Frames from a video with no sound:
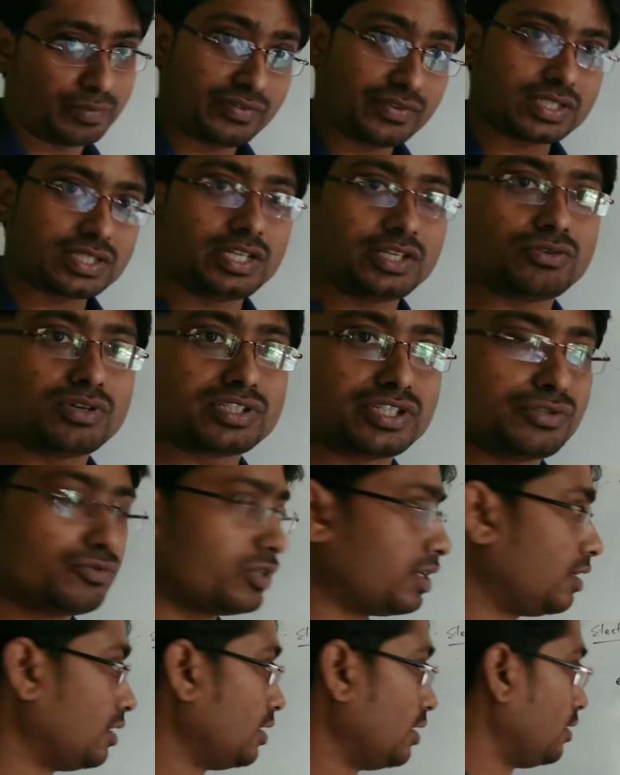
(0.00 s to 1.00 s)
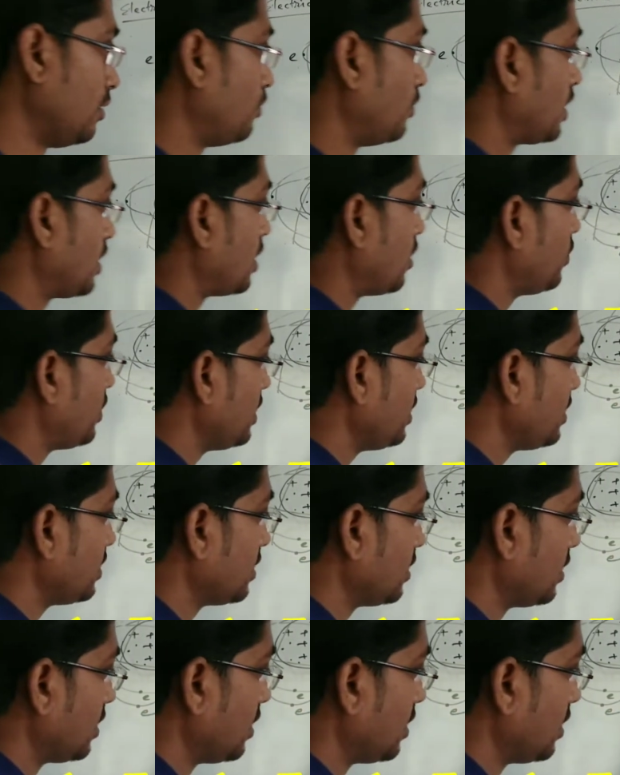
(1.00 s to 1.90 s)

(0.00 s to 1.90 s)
Previously it was neutral, but now it is